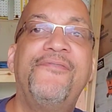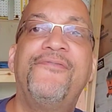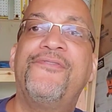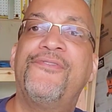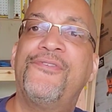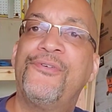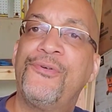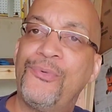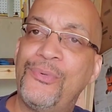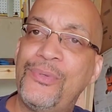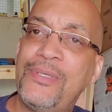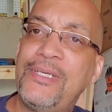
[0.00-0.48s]

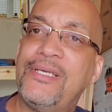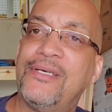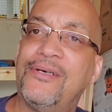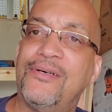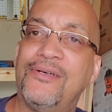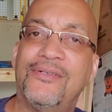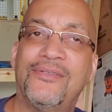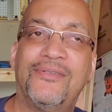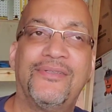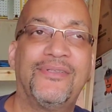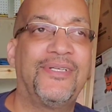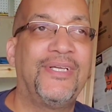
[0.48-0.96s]
for real,
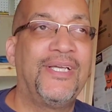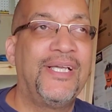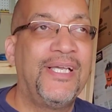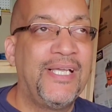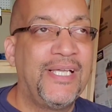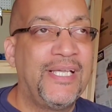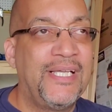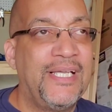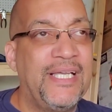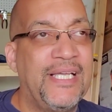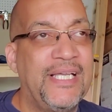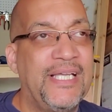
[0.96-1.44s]

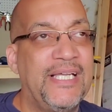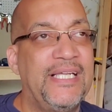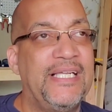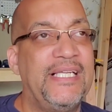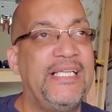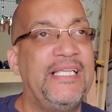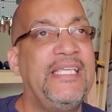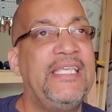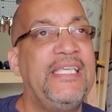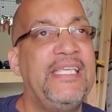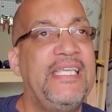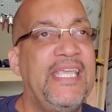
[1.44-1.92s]

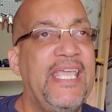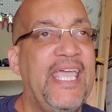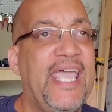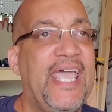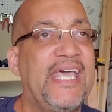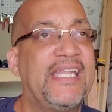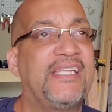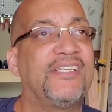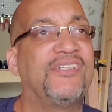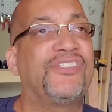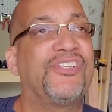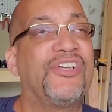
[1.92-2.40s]
he
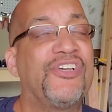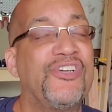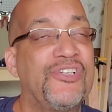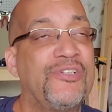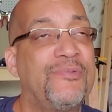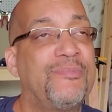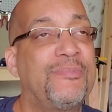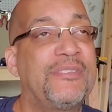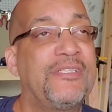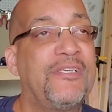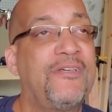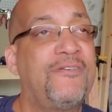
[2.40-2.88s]
had to turn
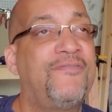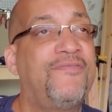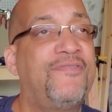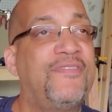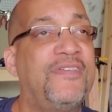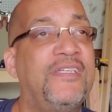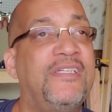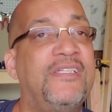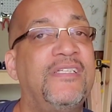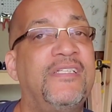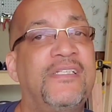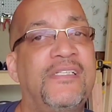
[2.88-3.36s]
himself
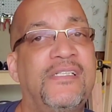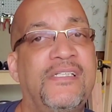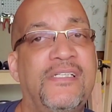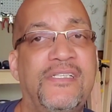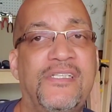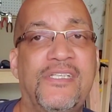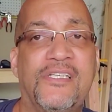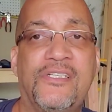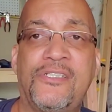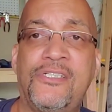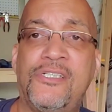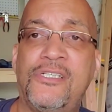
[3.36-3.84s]
in
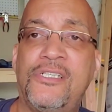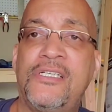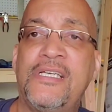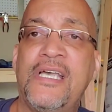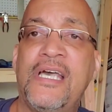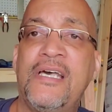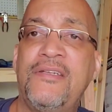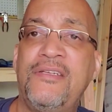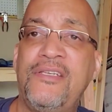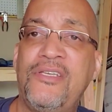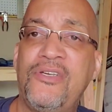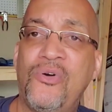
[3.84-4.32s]
to Cook
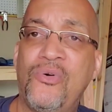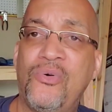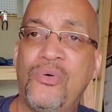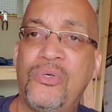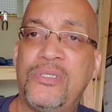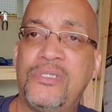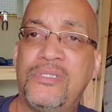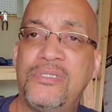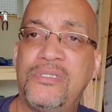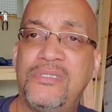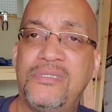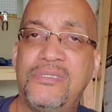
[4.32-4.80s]
County
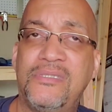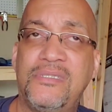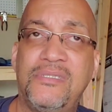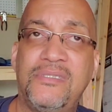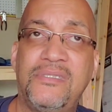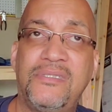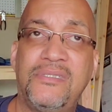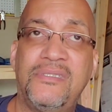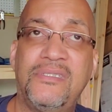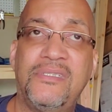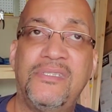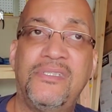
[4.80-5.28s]
Court
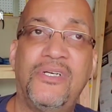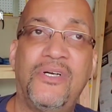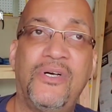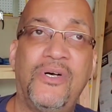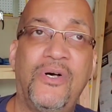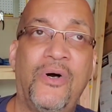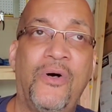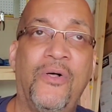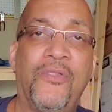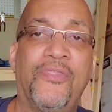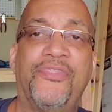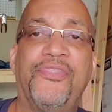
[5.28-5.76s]

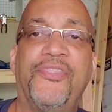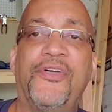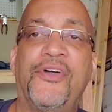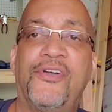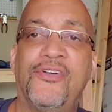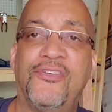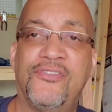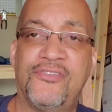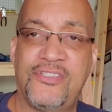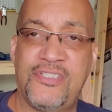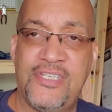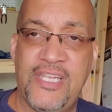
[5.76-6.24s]
on
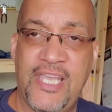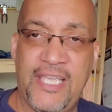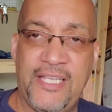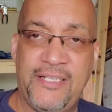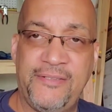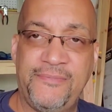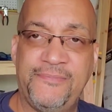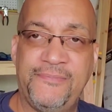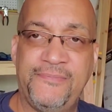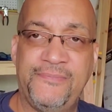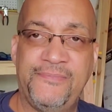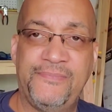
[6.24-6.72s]
Thursday.
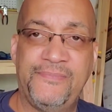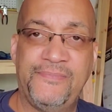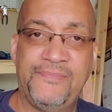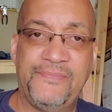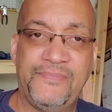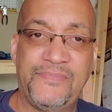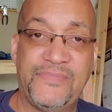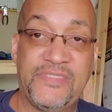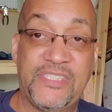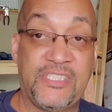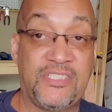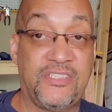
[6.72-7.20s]

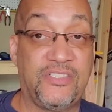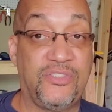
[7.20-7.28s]
This